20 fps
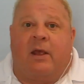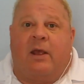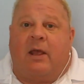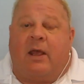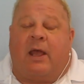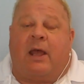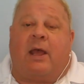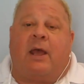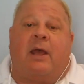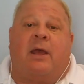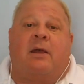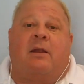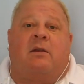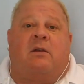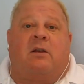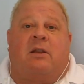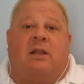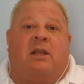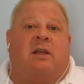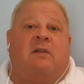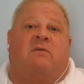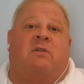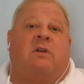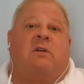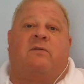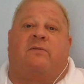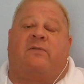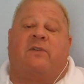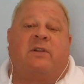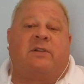And even
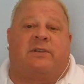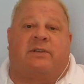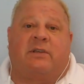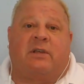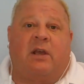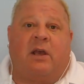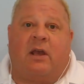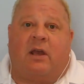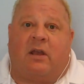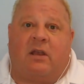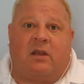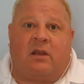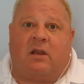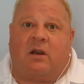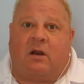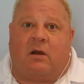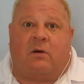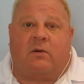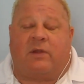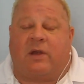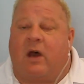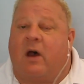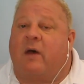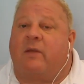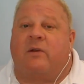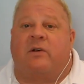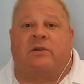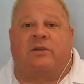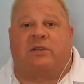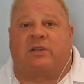if it's the
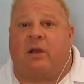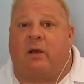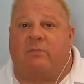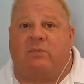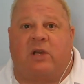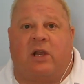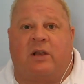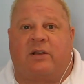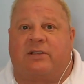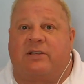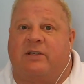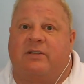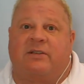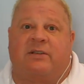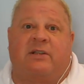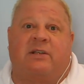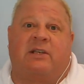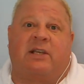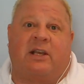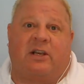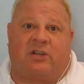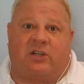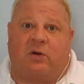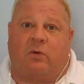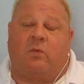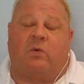other subjects is addiction,